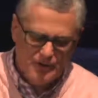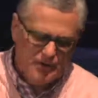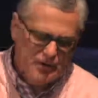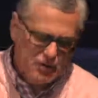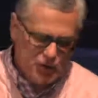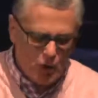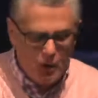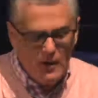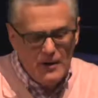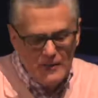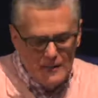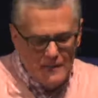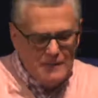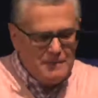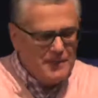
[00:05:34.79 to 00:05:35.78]
So
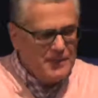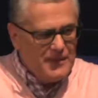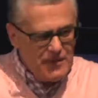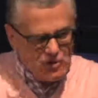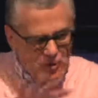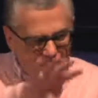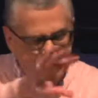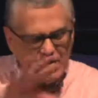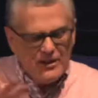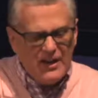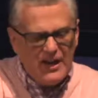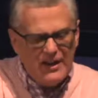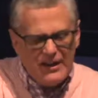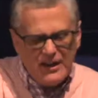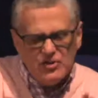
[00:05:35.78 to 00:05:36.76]
this will be
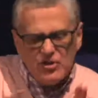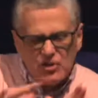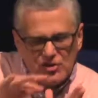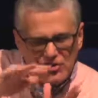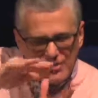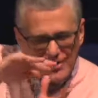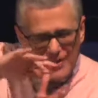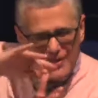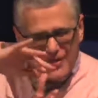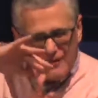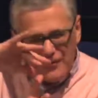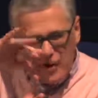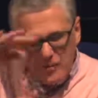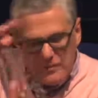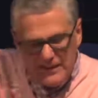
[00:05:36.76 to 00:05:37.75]
tonight and just the
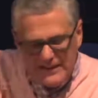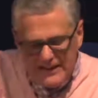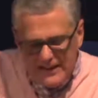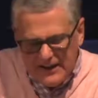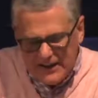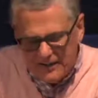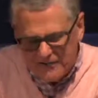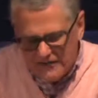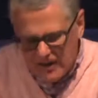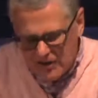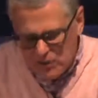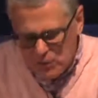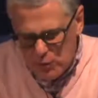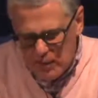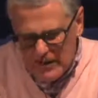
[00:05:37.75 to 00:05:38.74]
very beginning of
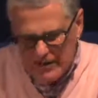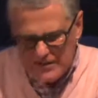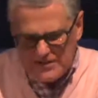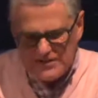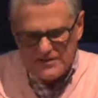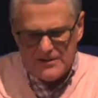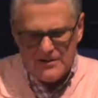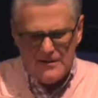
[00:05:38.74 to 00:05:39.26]
next week's.